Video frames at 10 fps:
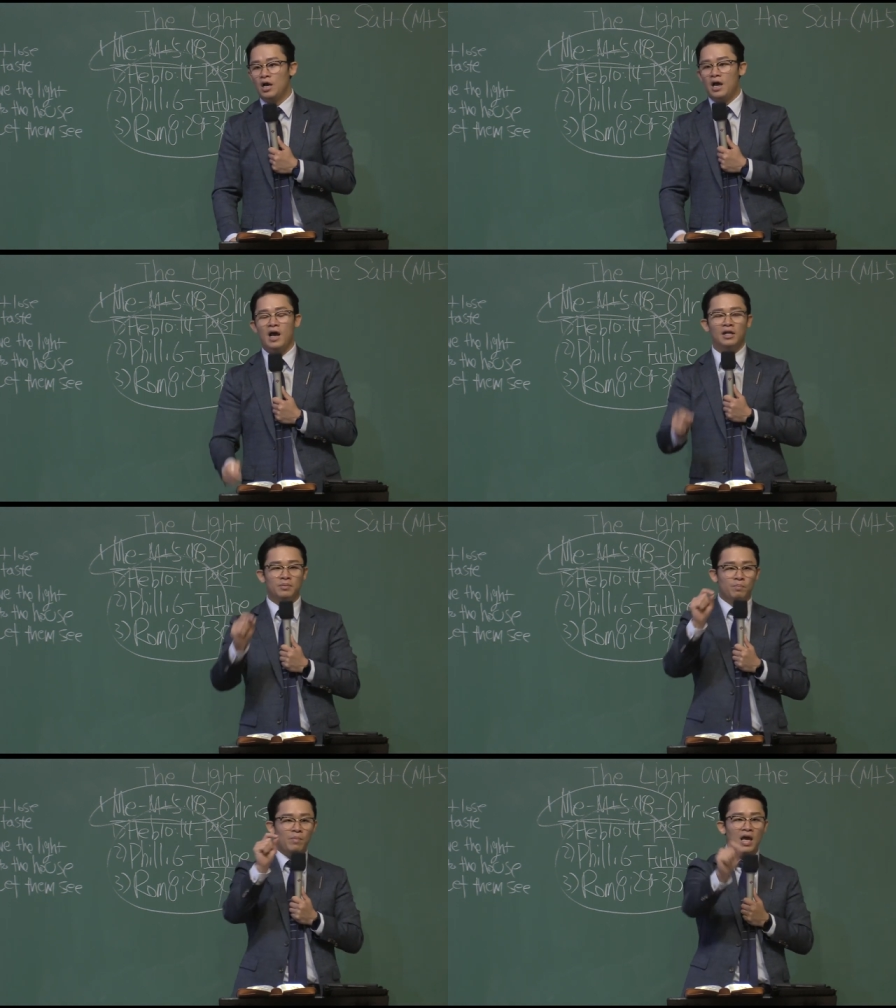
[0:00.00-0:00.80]

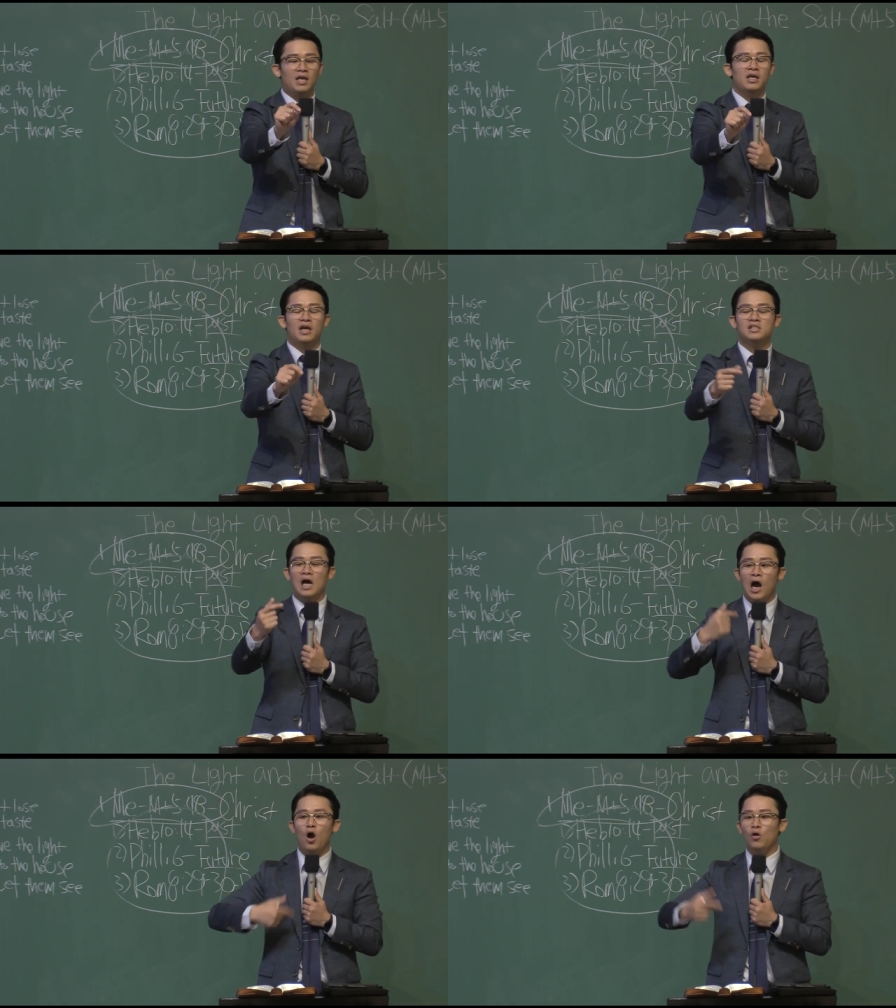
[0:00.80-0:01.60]
and make it as
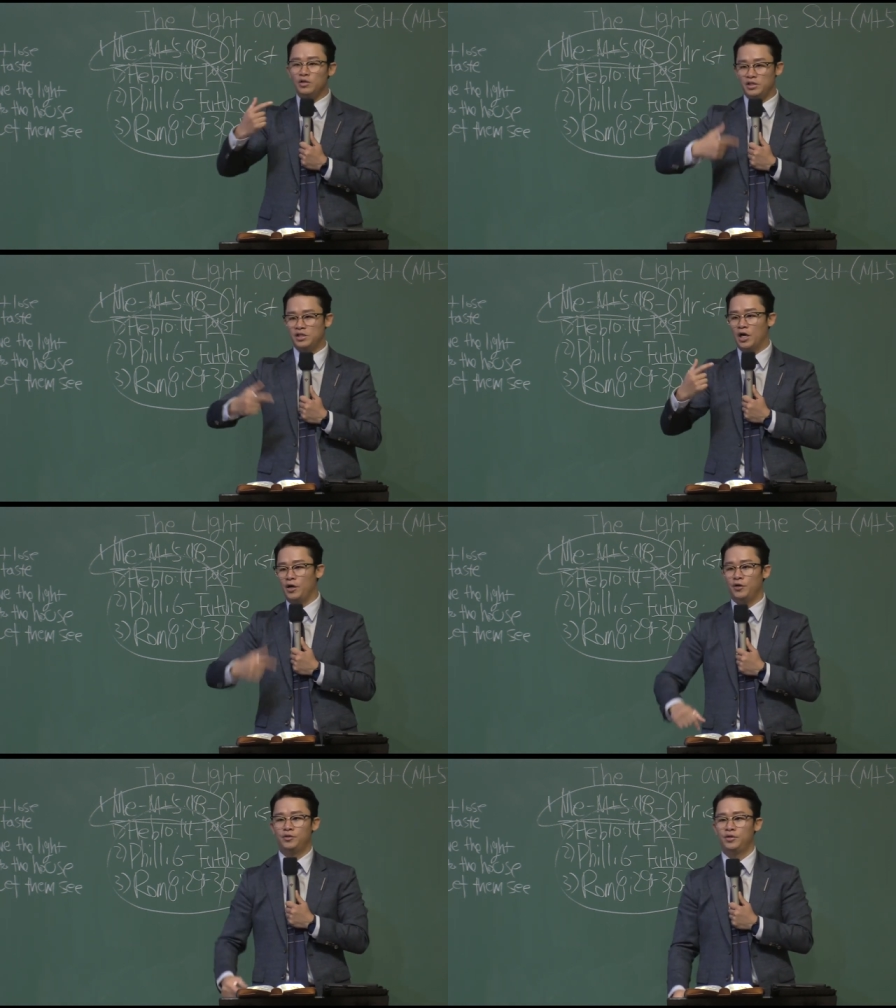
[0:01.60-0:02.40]
our
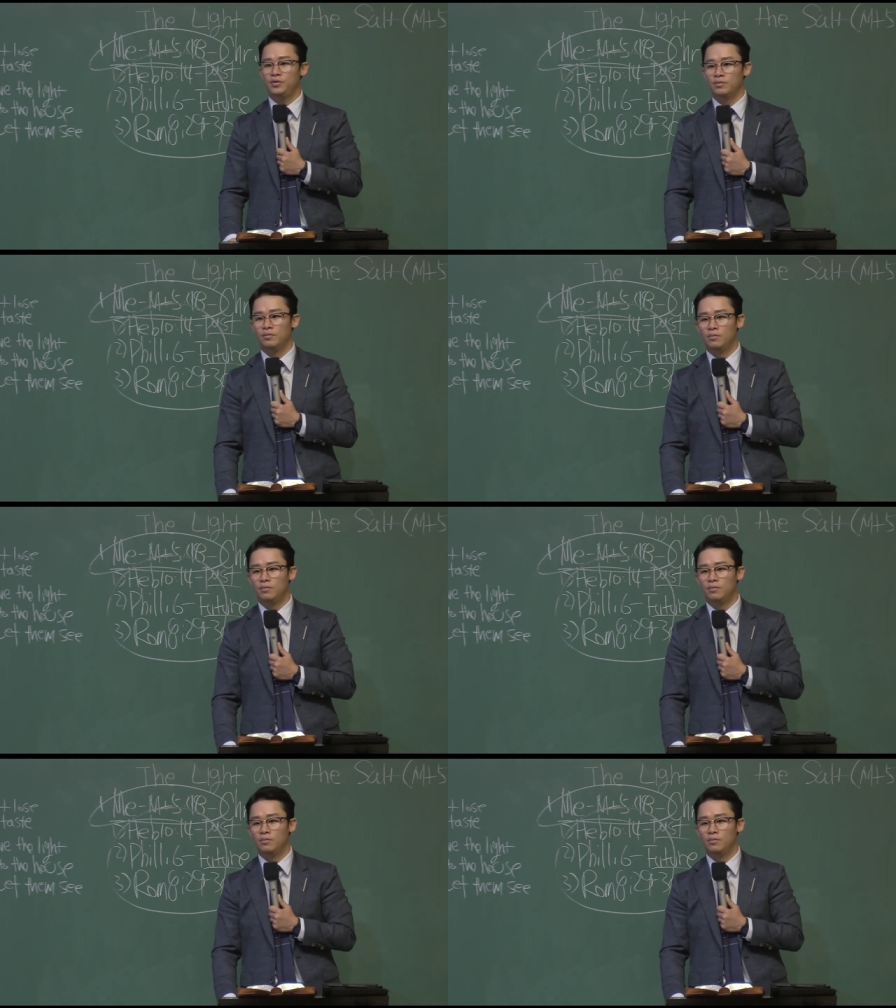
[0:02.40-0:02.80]
desire too.